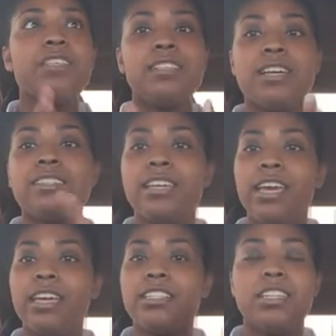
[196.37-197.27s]
test
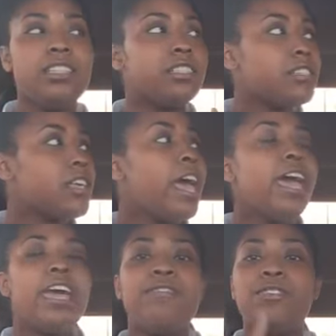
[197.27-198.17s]
again,
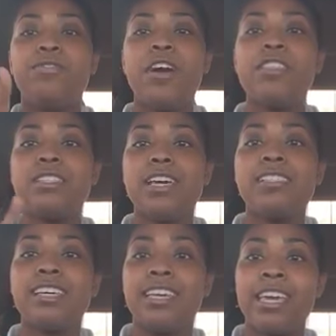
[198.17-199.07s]
if you fail the
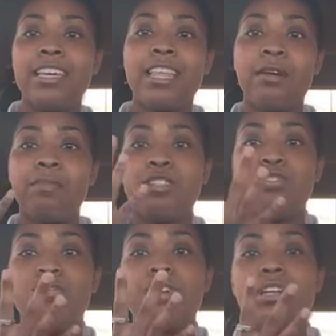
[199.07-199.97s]
test again, that means
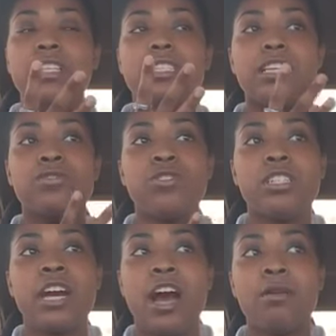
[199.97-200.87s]
you failed the test 4
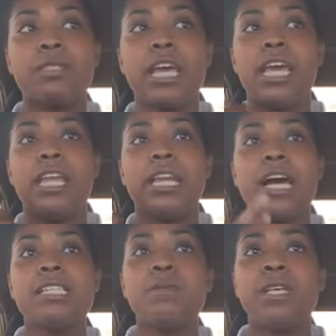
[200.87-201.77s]
times, and
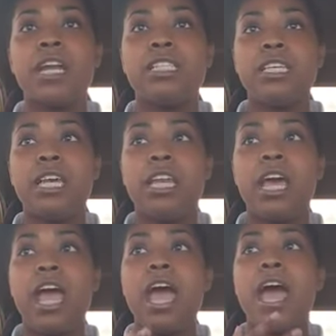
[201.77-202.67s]
9 times out of 10,
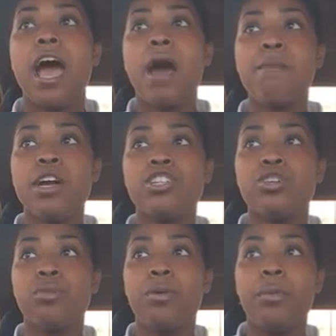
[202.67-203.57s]
I'm not
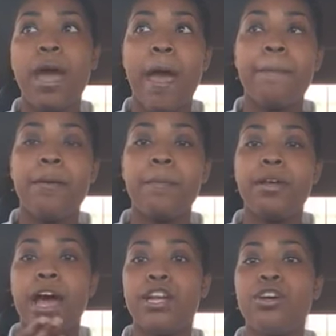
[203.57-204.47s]
sure what will happen,
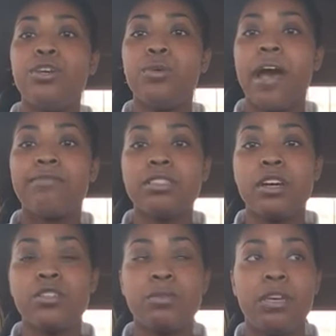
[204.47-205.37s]
but I know you will have to
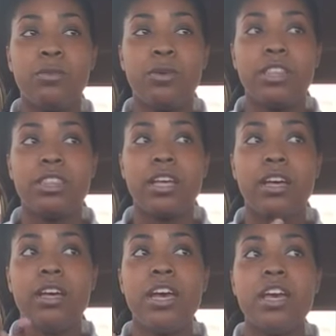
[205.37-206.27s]
go speak with
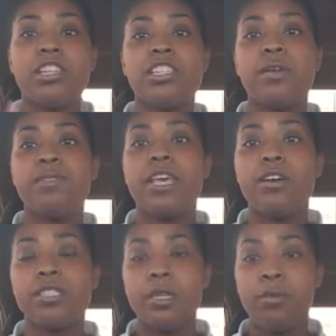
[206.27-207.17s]
the ship's
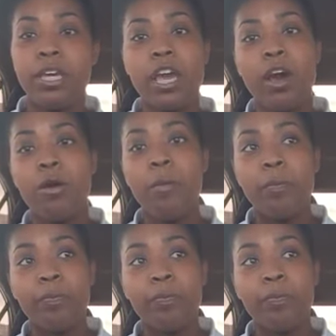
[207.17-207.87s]
LCPO.